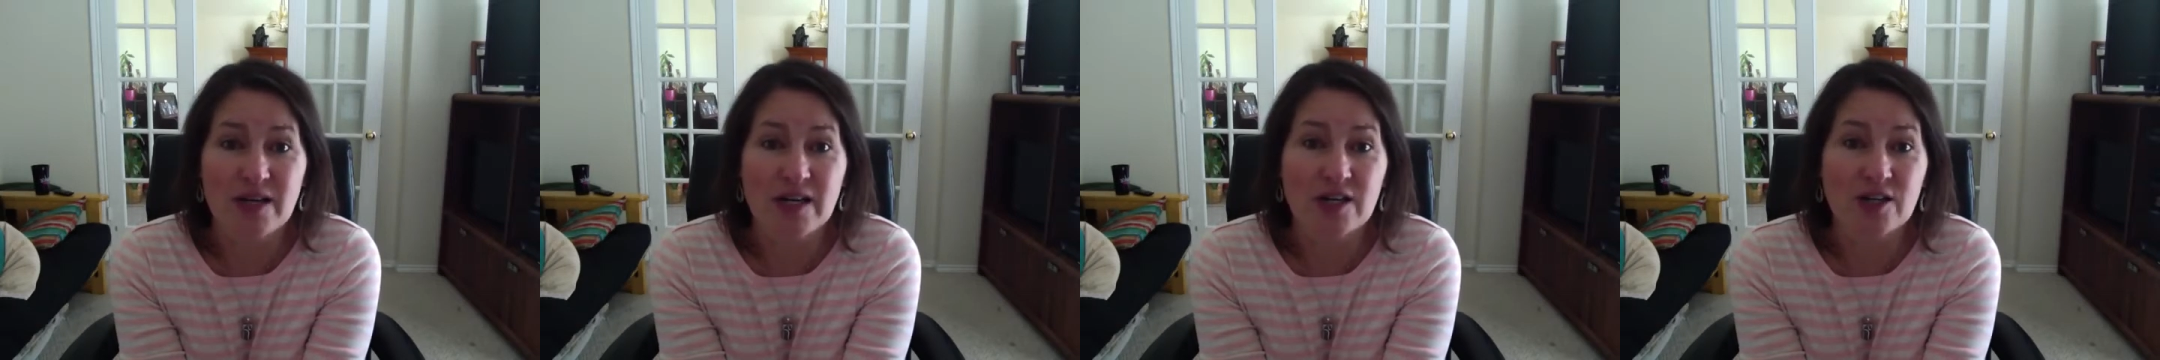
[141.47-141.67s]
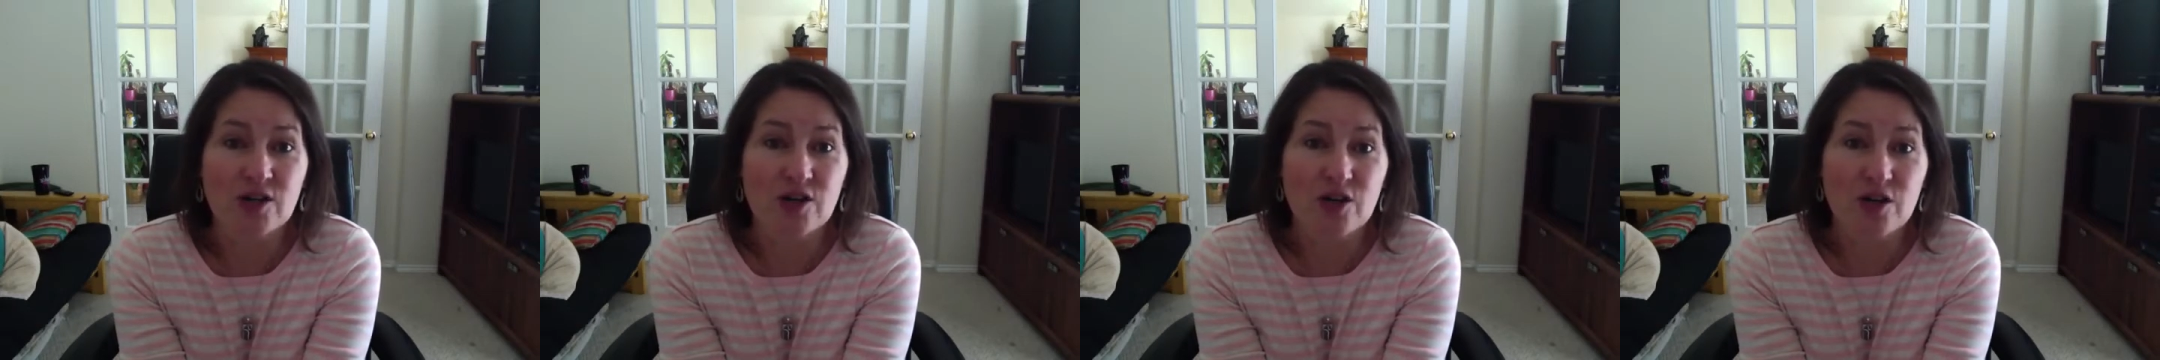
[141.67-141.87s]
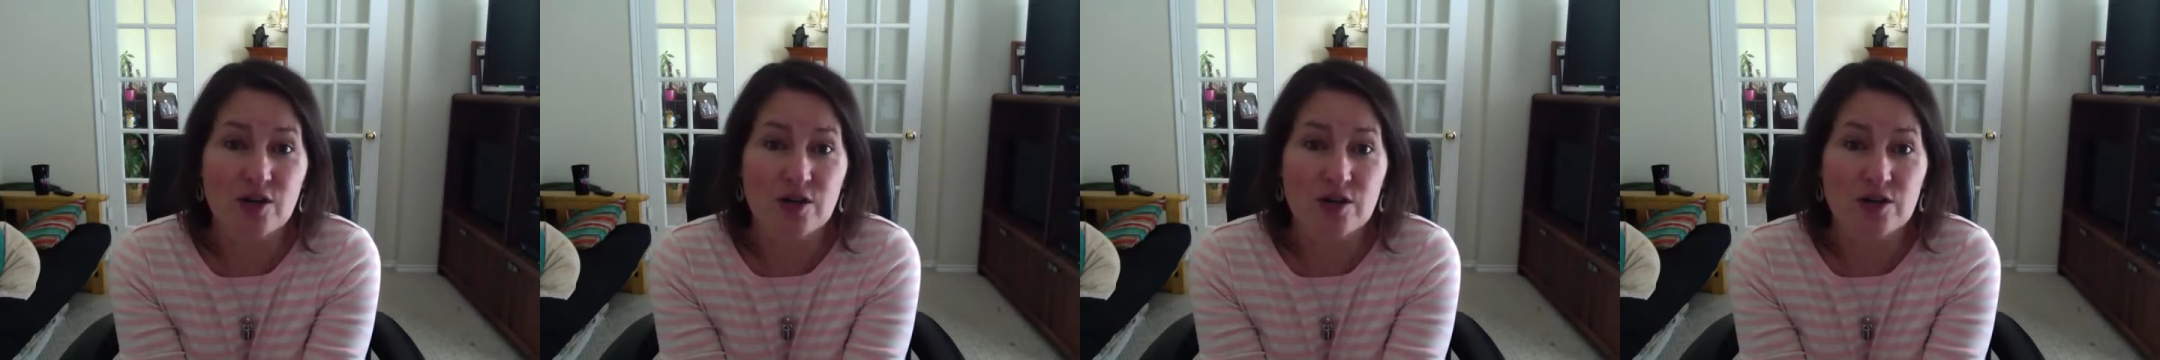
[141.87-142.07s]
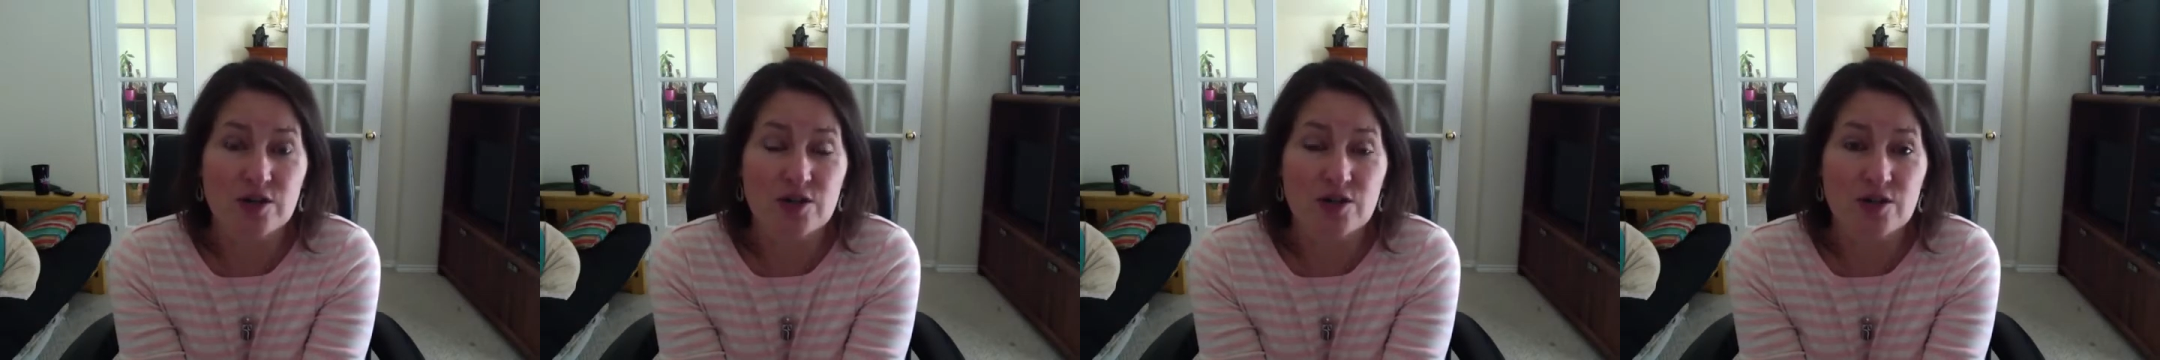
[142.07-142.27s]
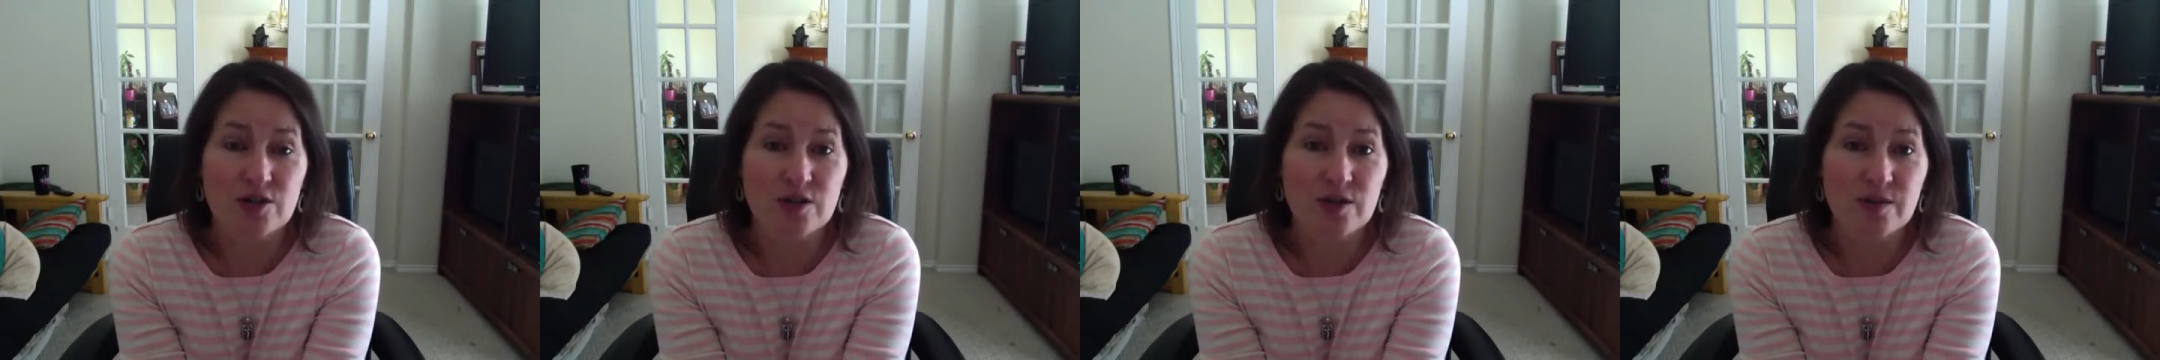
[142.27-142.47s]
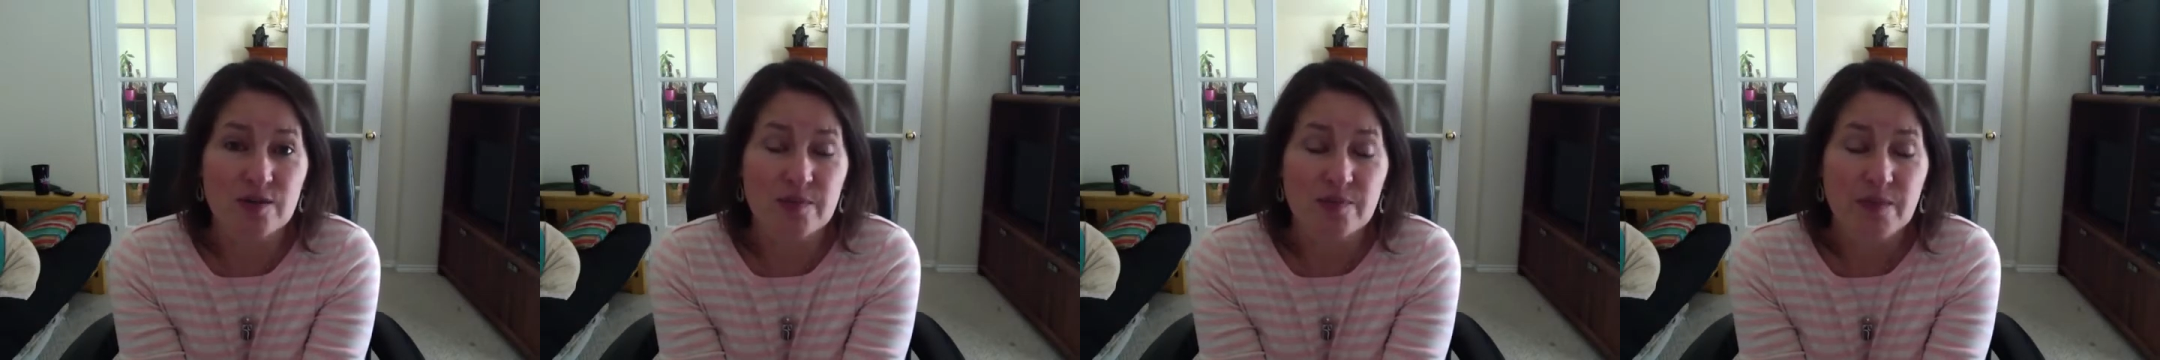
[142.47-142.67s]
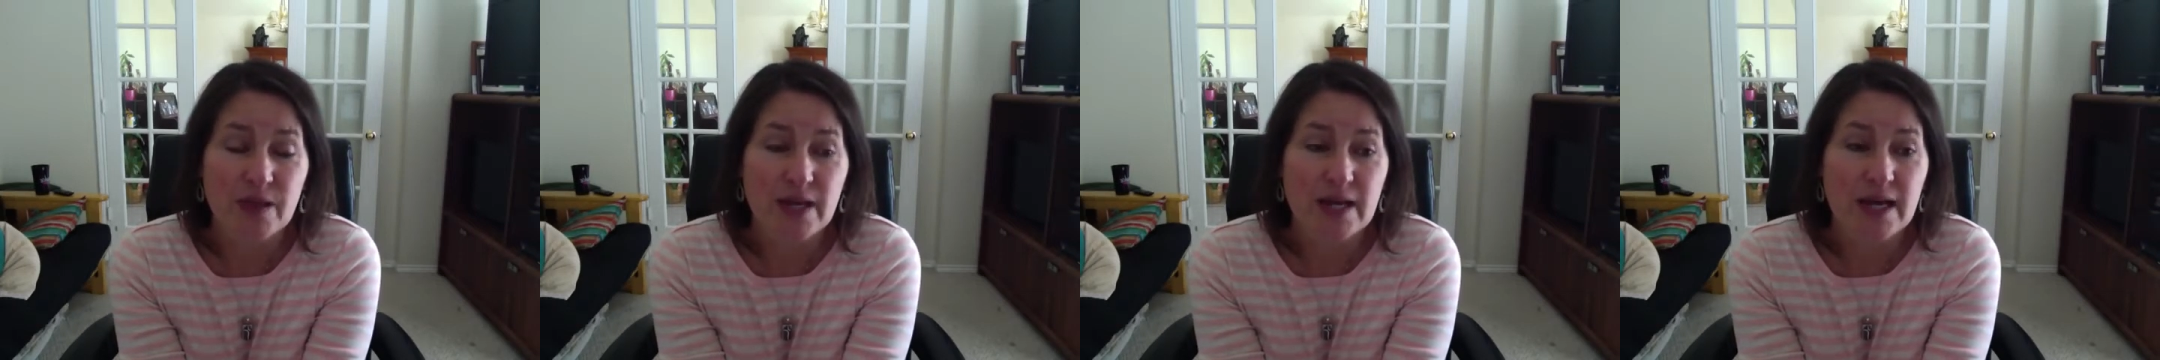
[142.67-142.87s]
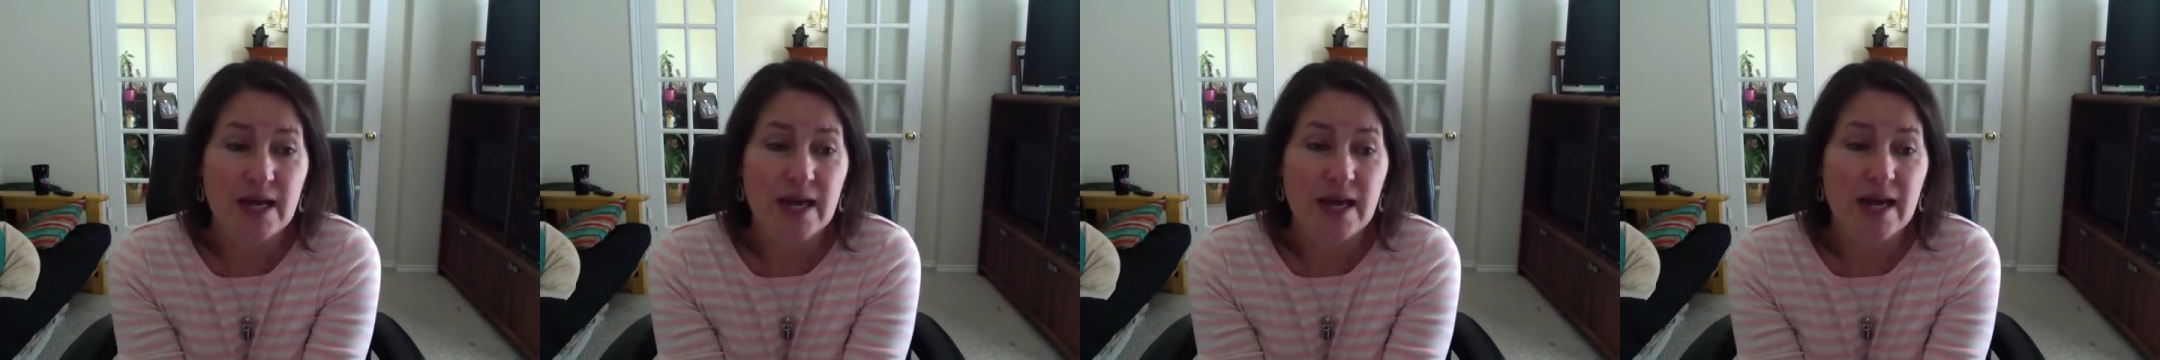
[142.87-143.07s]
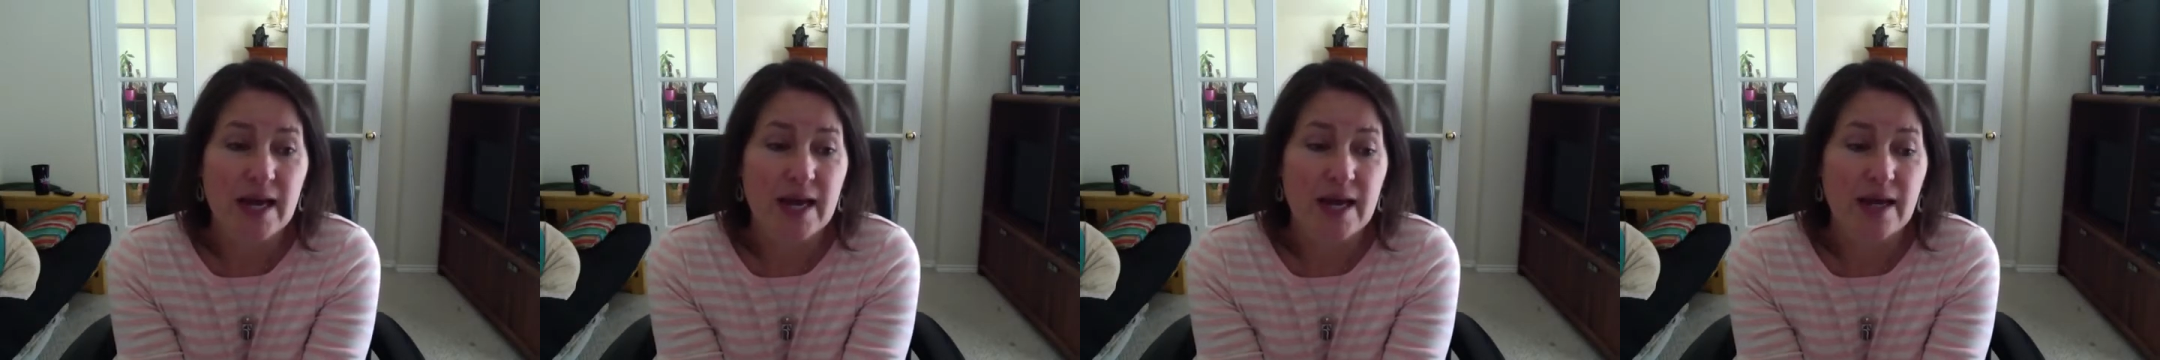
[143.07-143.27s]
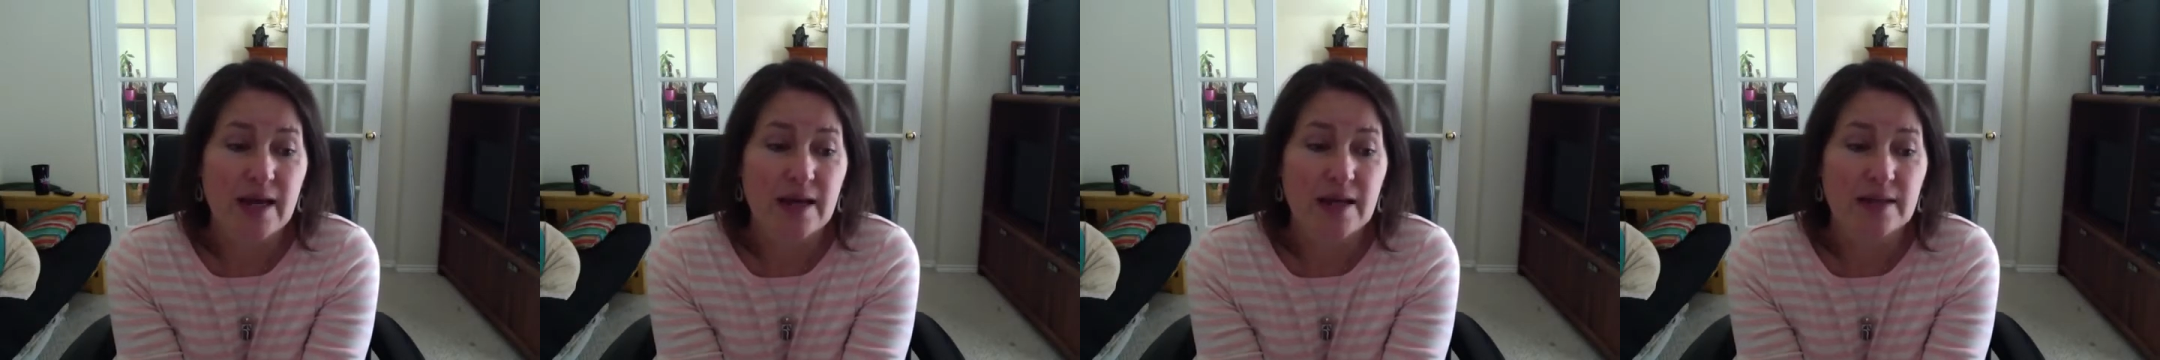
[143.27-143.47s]
encourager,
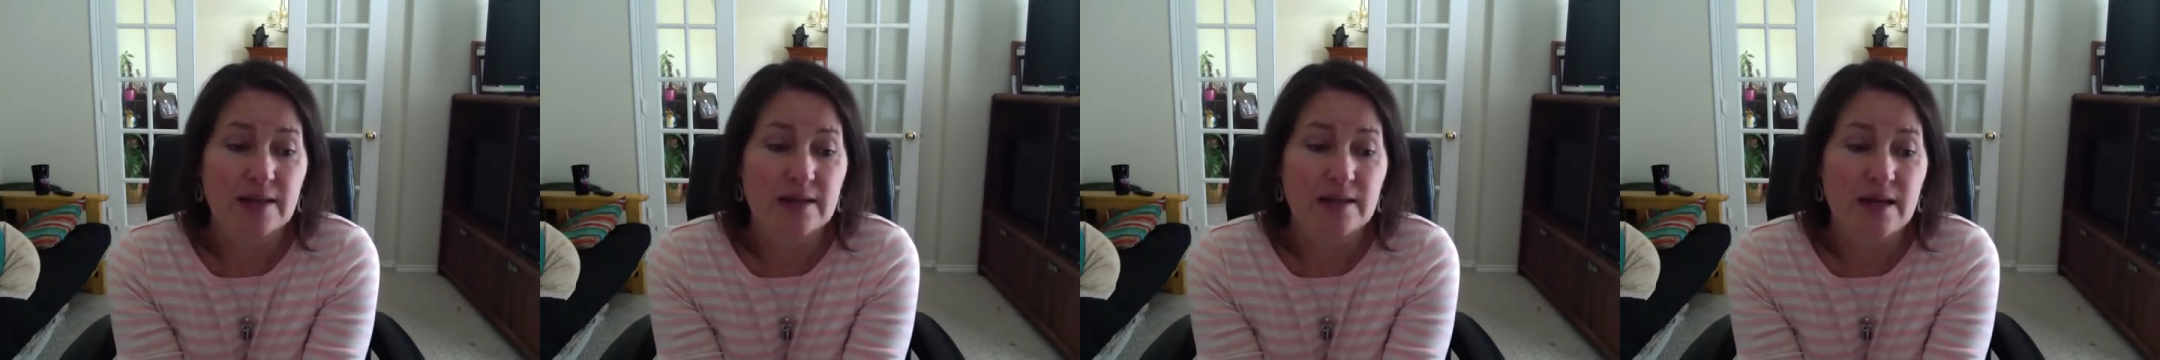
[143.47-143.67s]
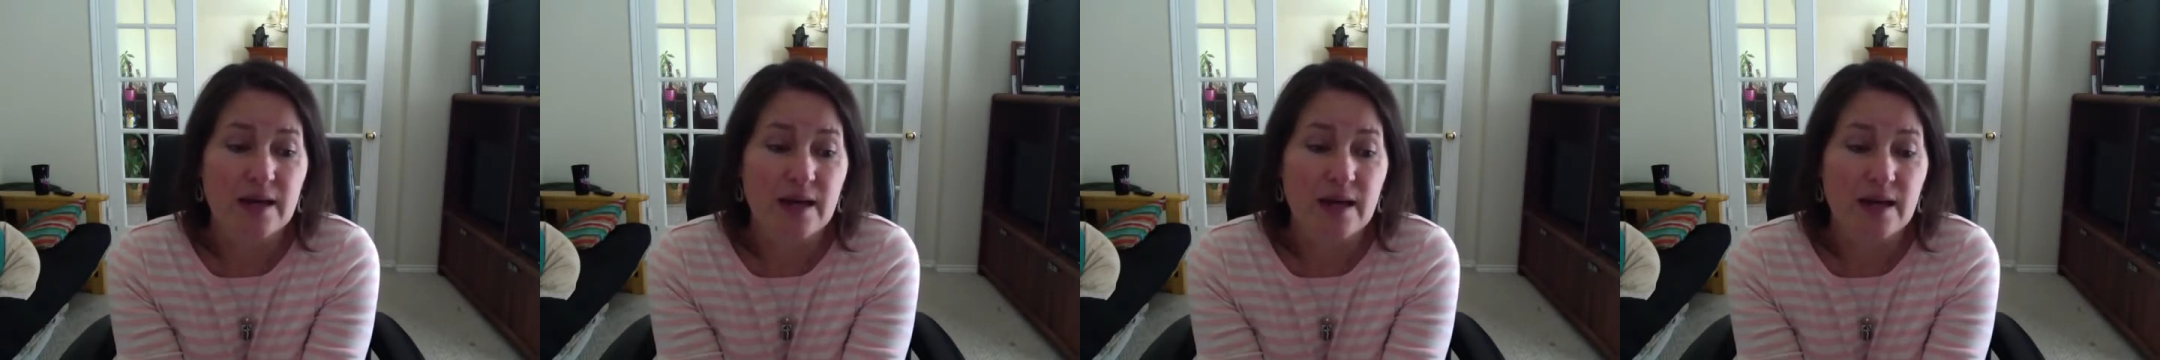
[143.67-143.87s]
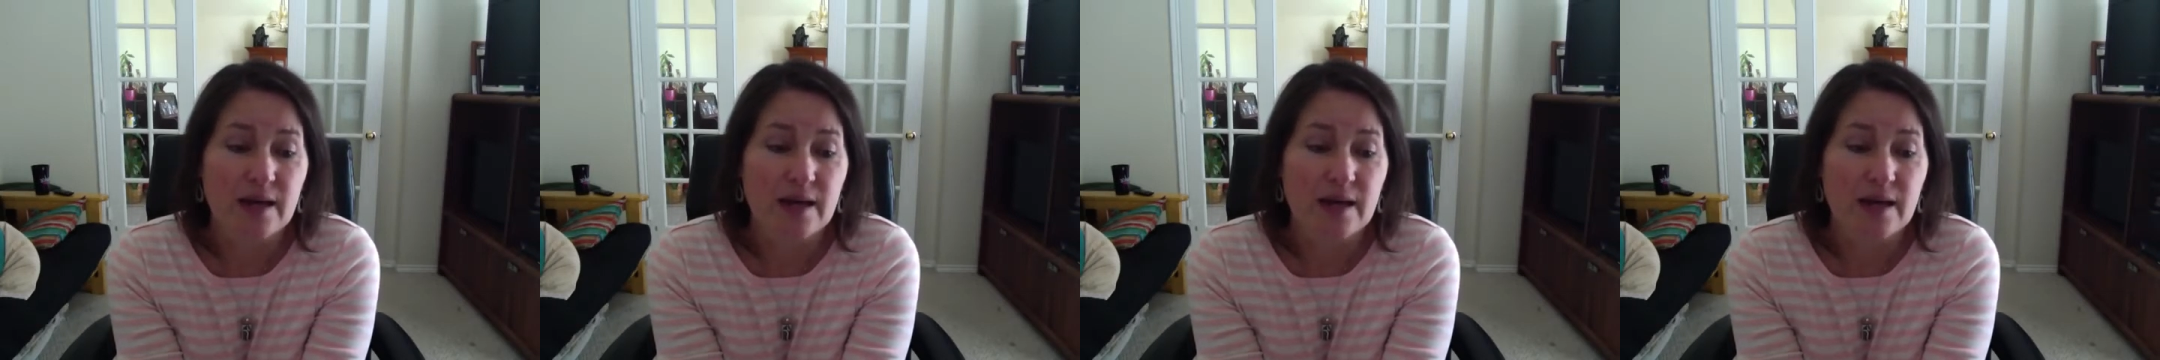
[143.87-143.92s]
and